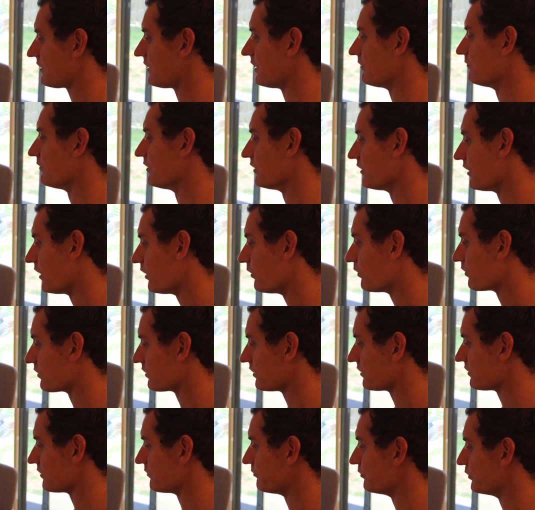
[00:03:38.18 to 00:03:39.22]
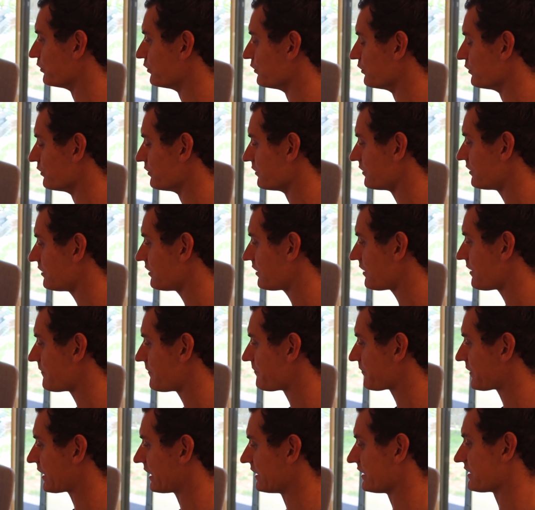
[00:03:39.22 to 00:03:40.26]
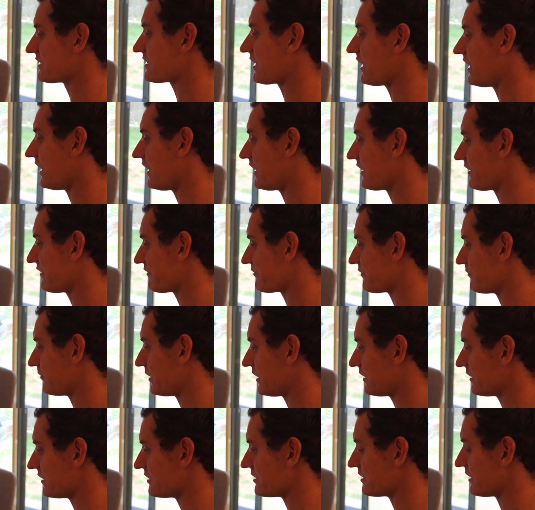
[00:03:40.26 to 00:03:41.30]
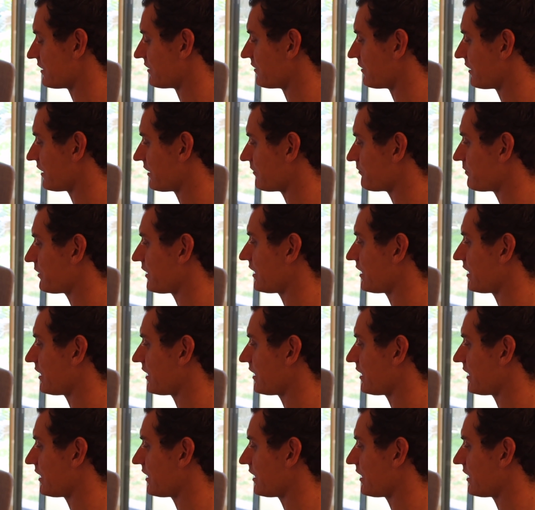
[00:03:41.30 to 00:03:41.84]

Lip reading: I'm lower on the board and it's harder for me to generate